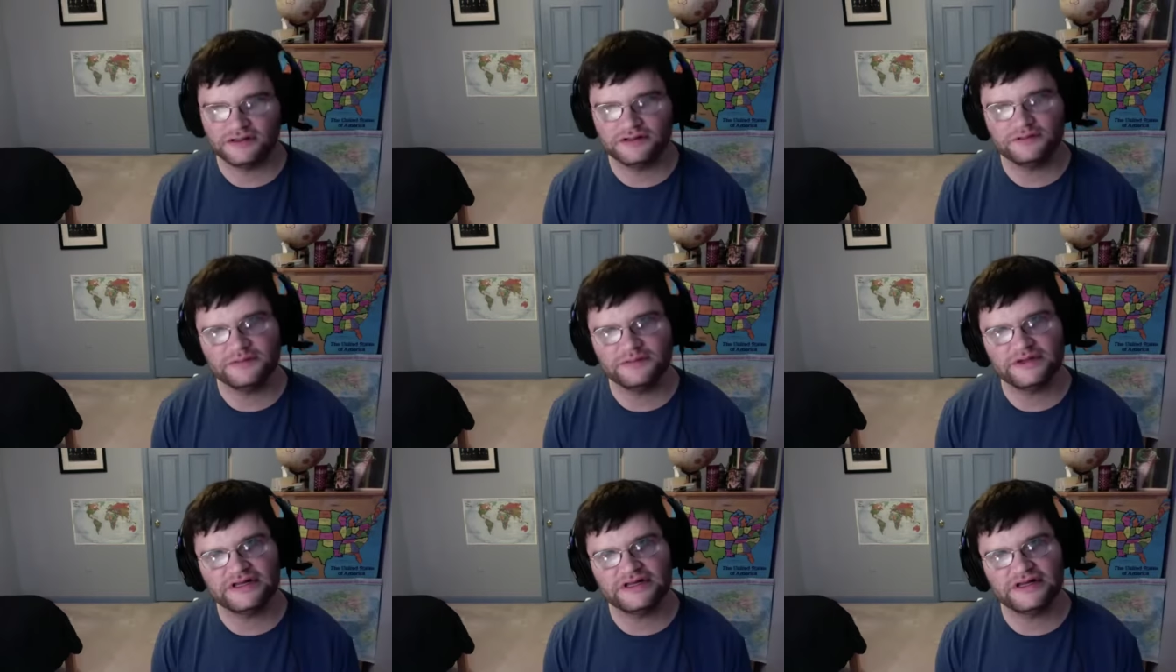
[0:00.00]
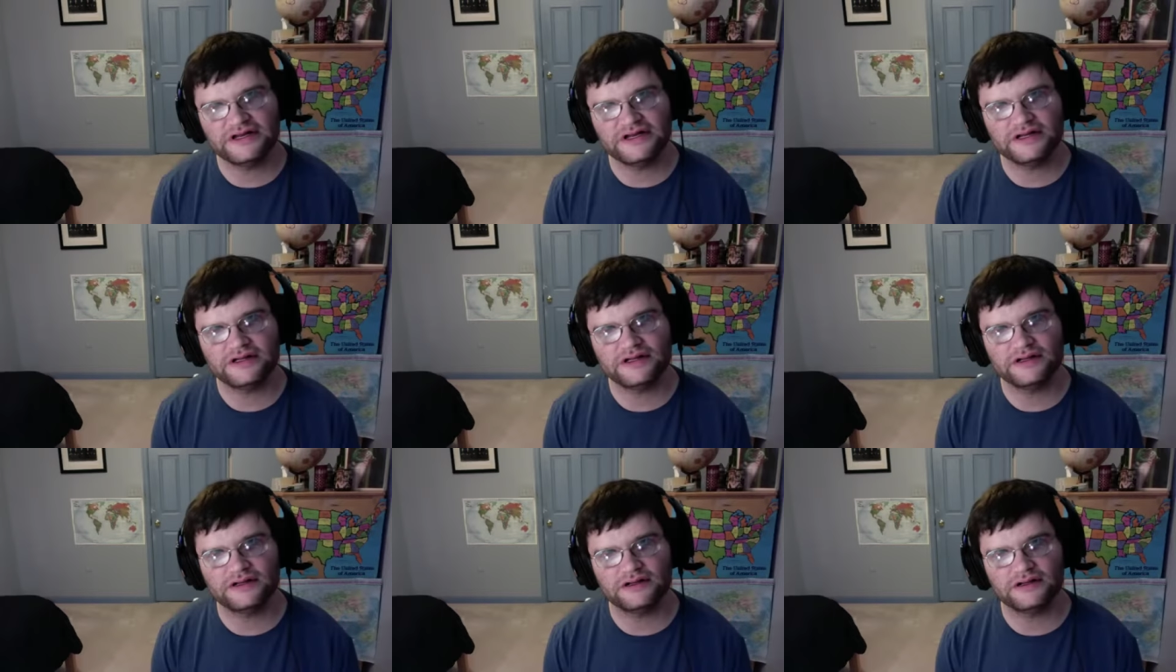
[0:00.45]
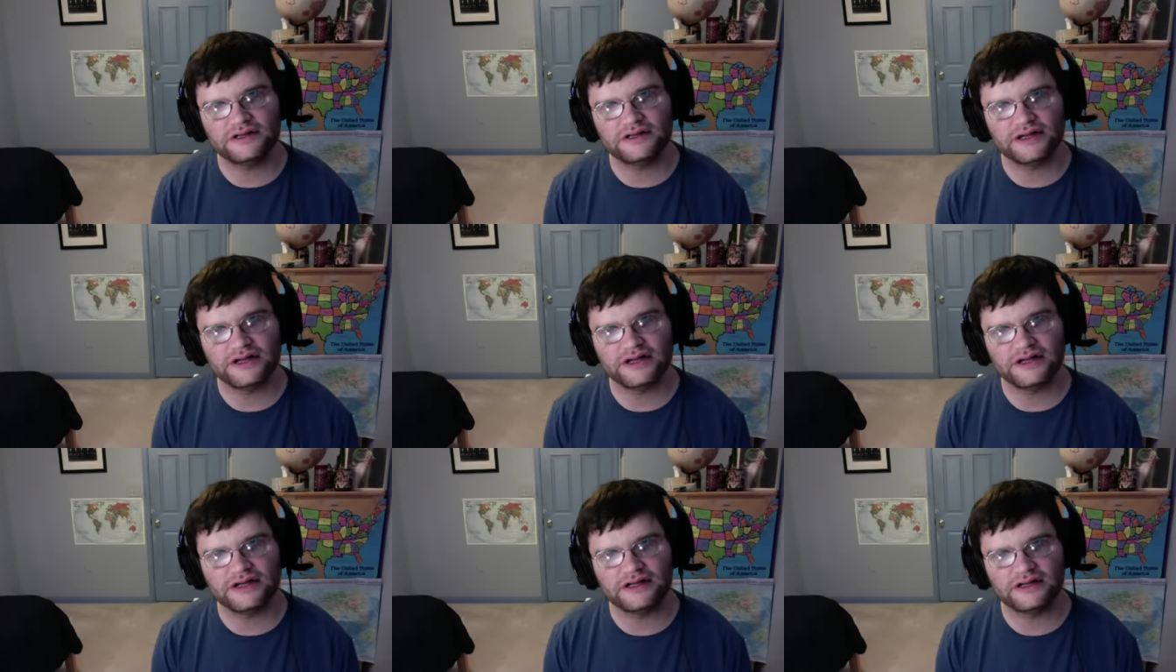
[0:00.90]
So, mean they didn't?
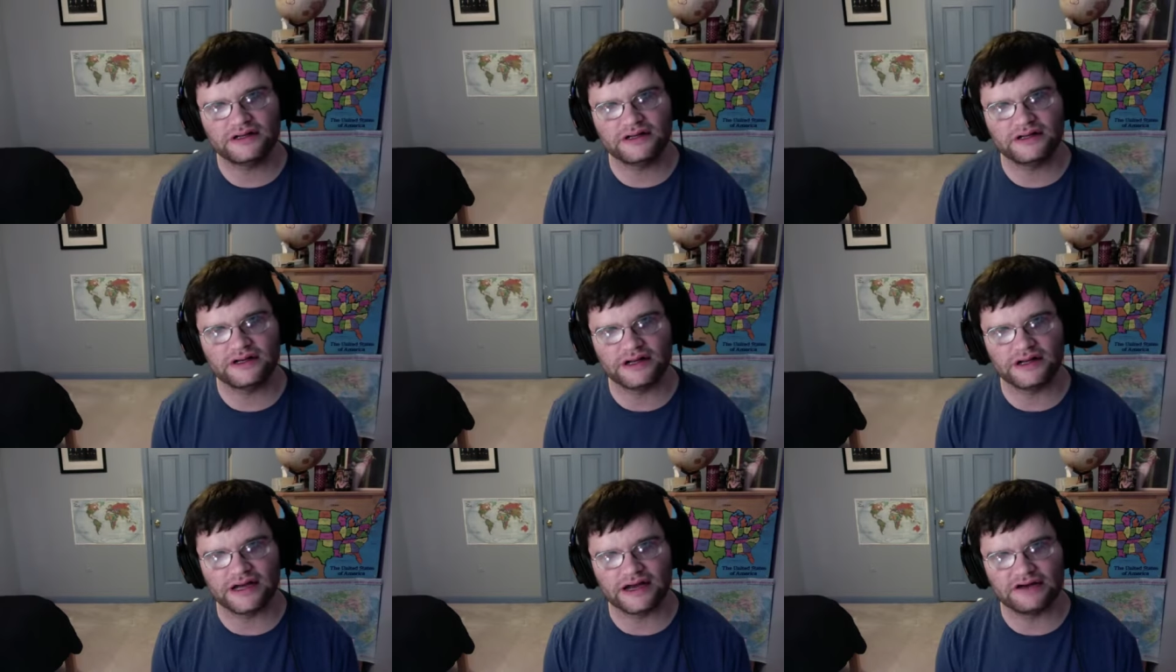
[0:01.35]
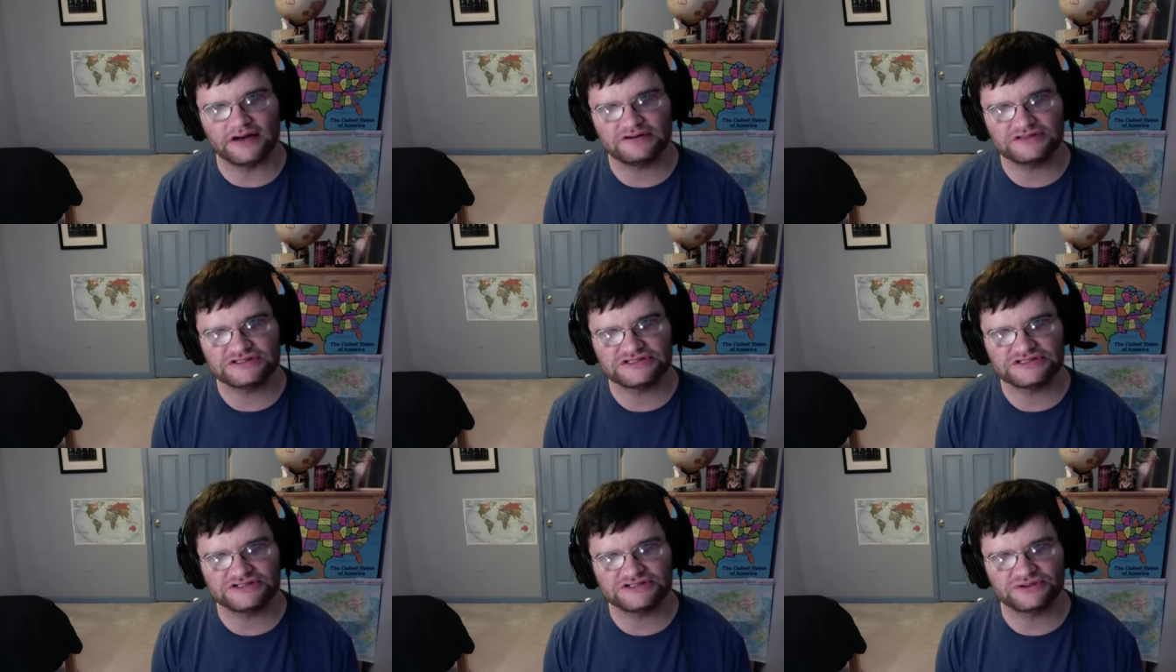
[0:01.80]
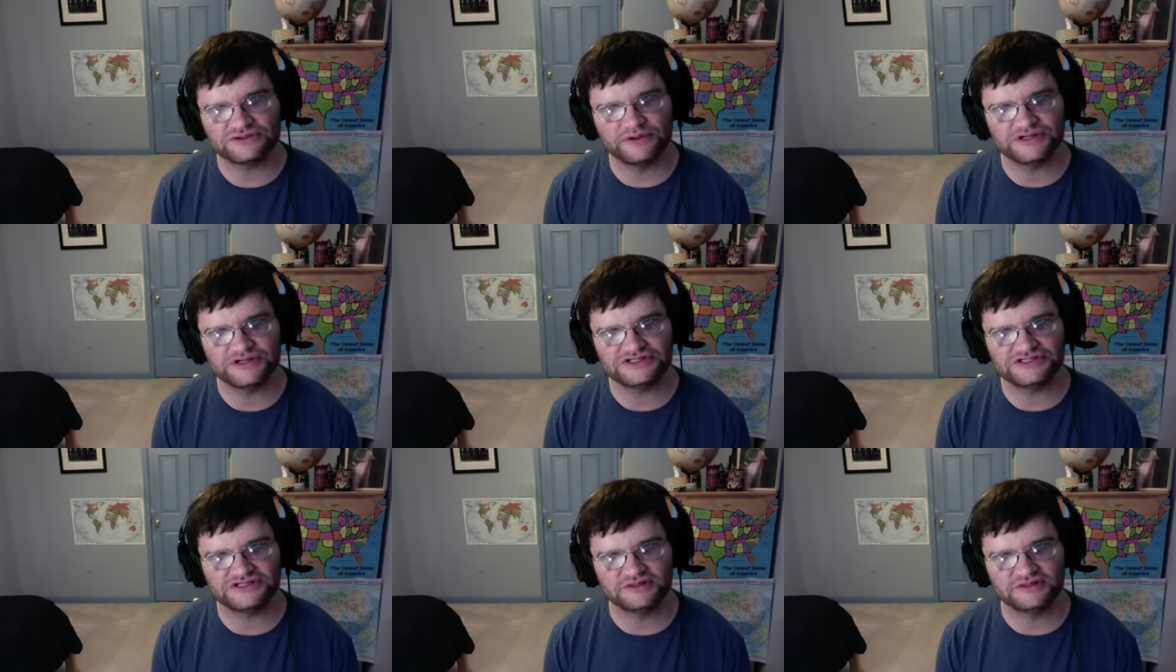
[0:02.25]
They didn't announce to which